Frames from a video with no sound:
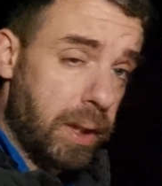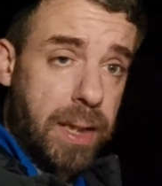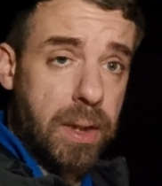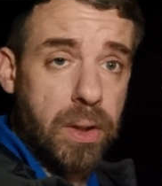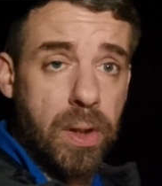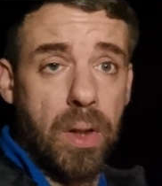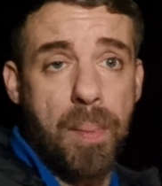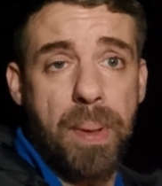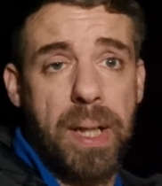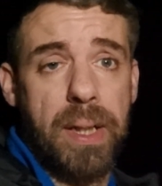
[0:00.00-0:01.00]
need to do
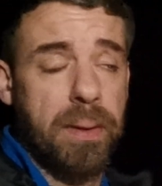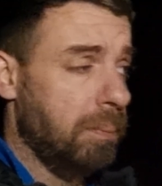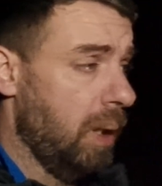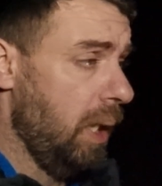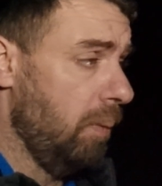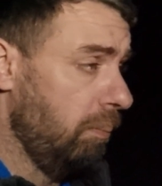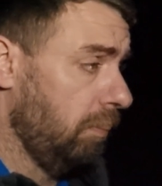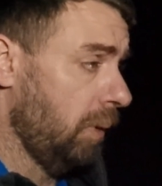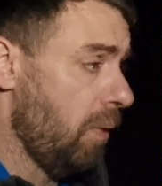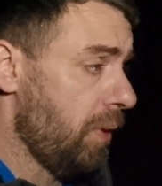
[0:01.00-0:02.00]
light painting.
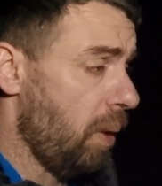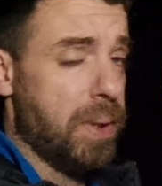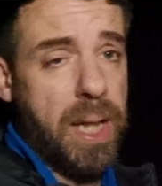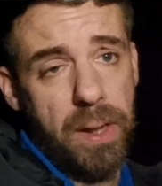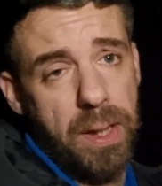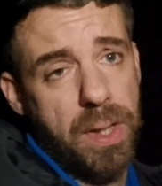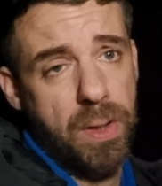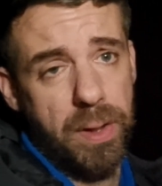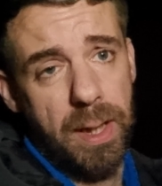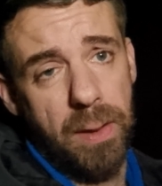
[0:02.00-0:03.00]
Obviously I'm taking this
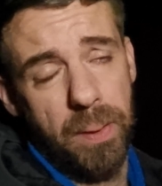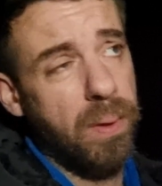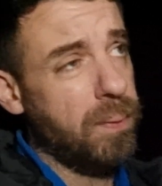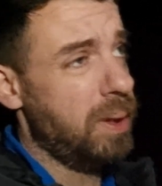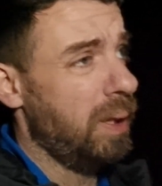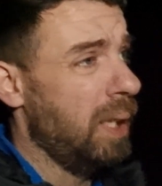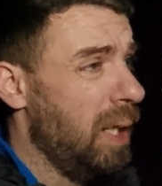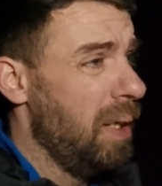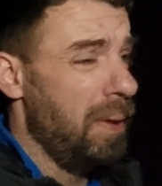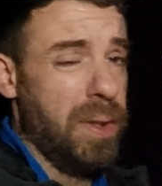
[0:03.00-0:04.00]
shot now, and obviously
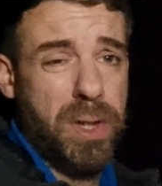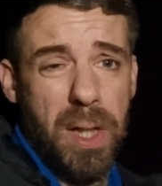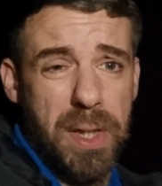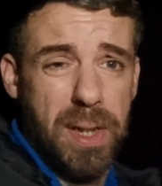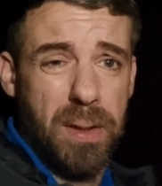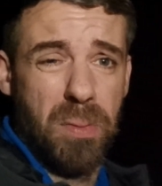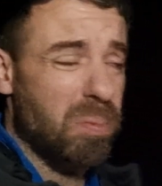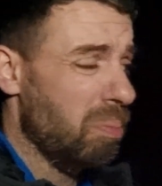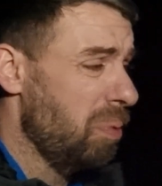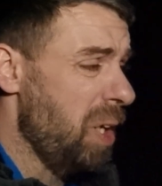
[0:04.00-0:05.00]
the church is
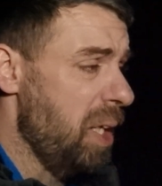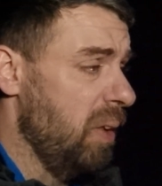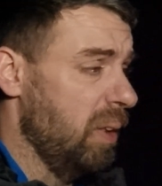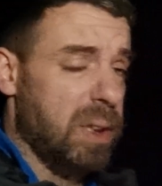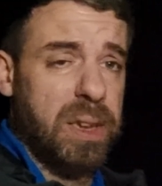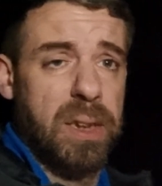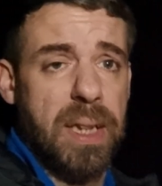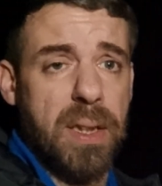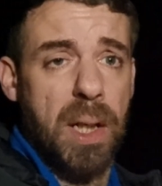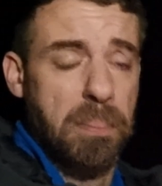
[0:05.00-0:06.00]
pretty nicely lit up